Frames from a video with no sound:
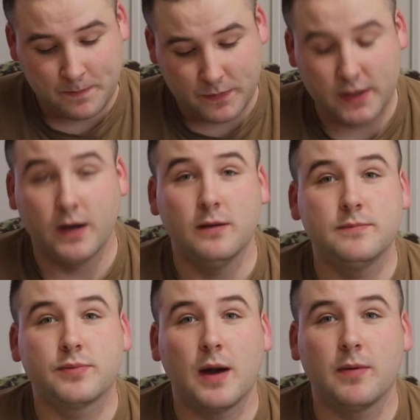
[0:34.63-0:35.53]
you
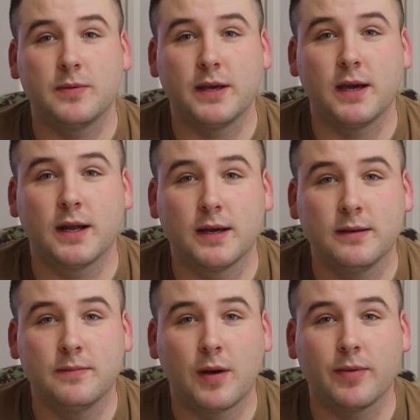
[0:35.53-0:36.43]
know, probably
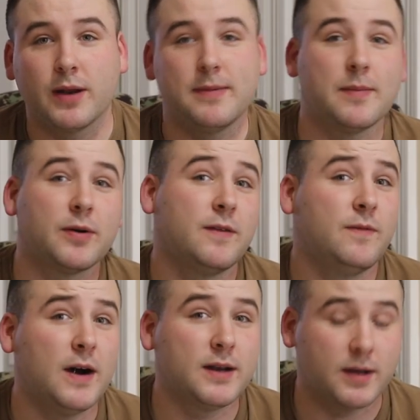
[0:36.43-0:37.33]
gonna, probably gonna be a pretty
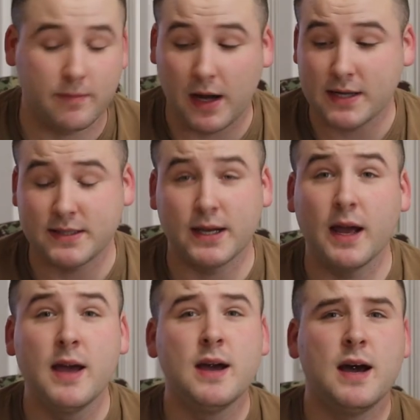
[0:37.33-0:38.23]
fun
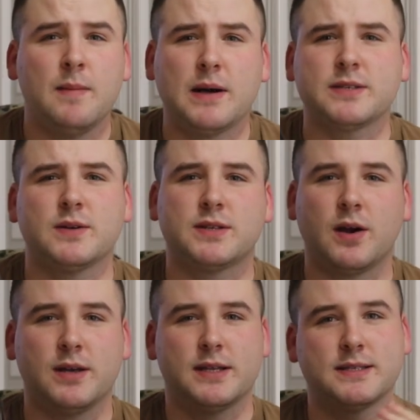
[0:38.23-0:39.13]
unboxing. I'm also
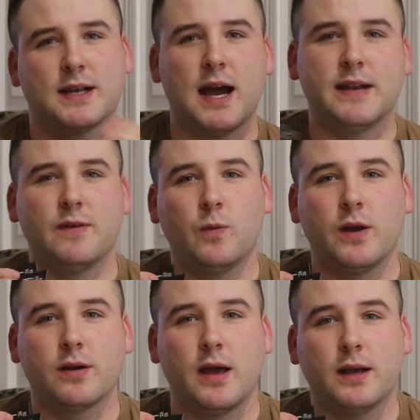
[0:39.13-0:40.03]
sorry that it's a kind of a
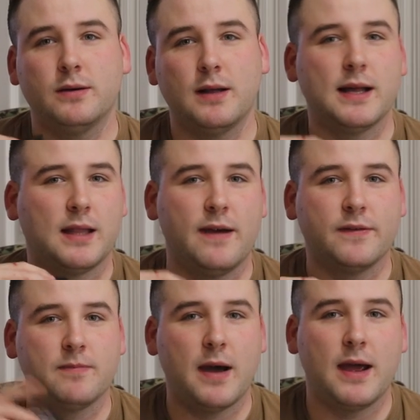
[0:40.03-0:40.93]
weird angle. I
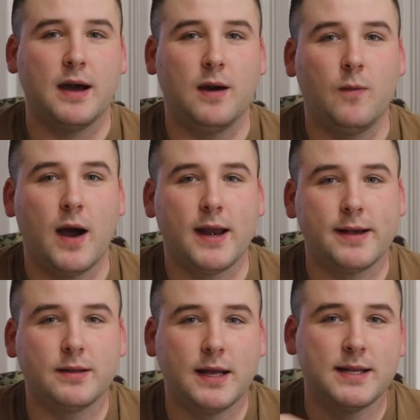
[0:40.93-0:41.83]
left my uh,
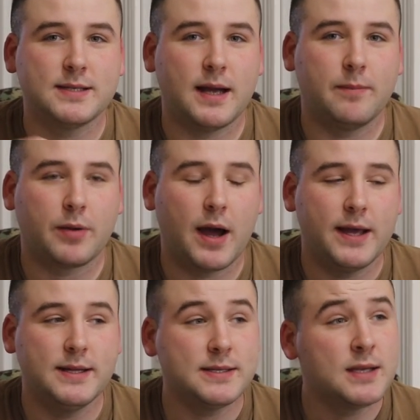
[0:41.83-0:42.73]
wide-angle lens at
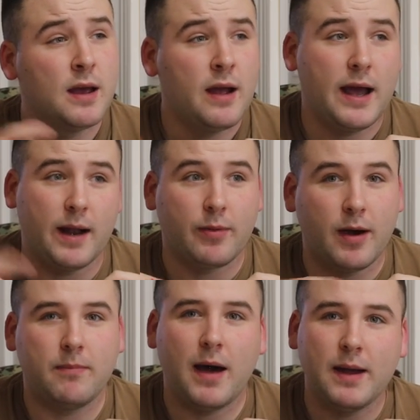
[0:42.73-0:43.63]
Brian's, and I
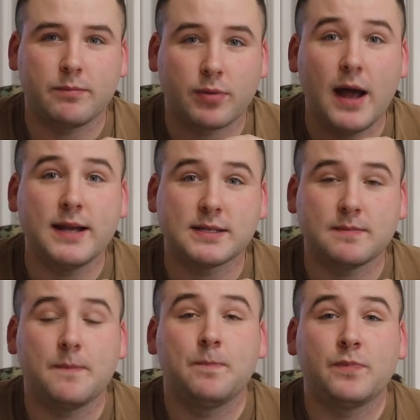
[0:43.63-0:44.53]
brought
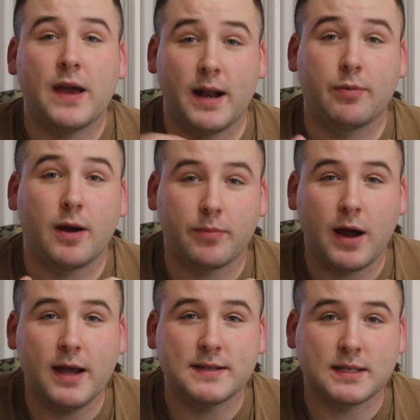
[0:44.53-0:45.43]
Brian and I brought
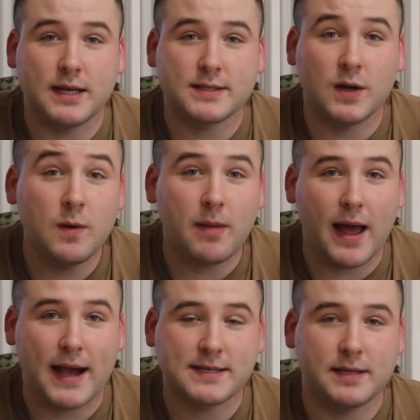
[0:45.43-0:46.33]
Brian's lens home by
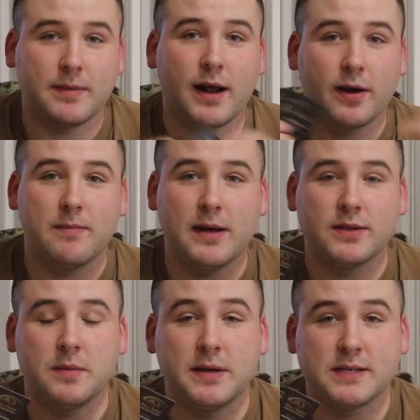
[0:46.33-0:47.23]
accident, but I already
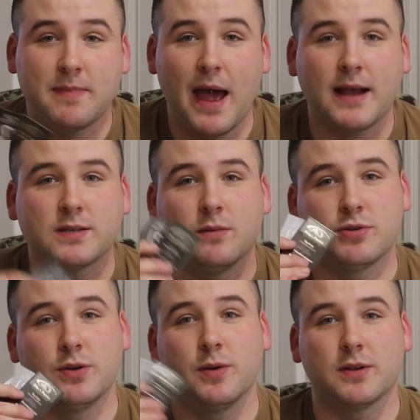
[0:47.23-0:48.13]
mailed him his back, so I'm
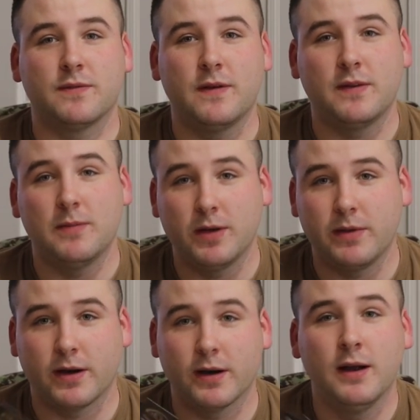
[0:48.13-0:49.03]
shooting with a 50
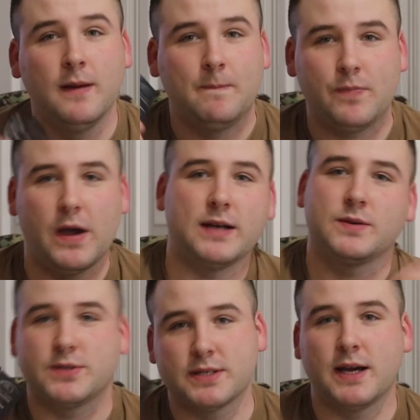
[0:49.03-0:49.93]
millimeter, uh,
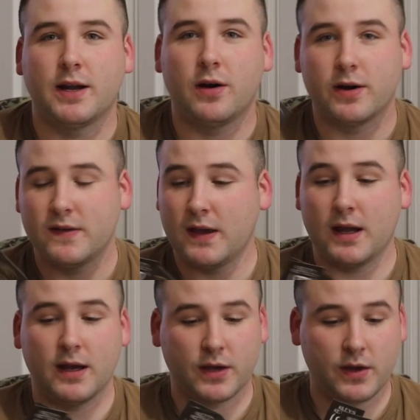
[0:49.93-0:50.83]
so it's just kind of hard to
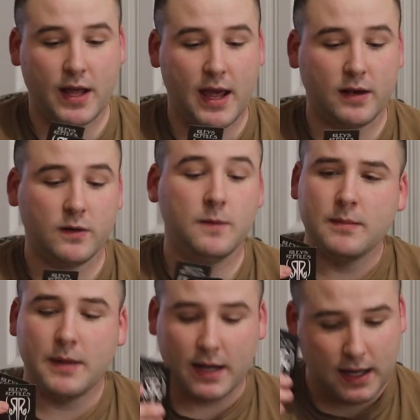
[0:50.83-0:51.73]
get a good angle.
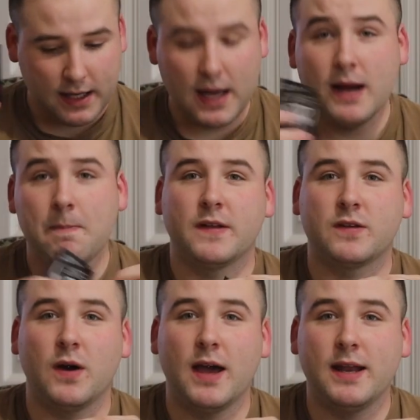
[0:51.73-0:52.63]
But uh, yeah, let's
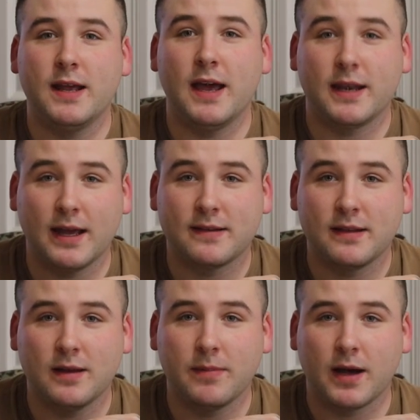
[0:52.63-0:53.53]
go ahead and get to
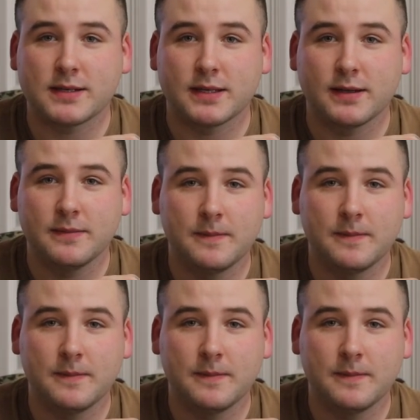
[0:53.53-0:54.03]
the unboxing.